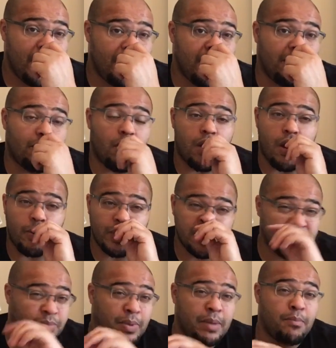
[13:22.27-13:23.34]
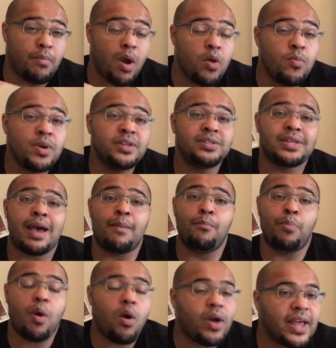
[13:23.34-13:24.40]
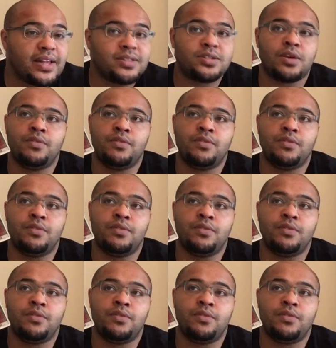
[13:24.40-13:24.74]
There are going to be moments and pockets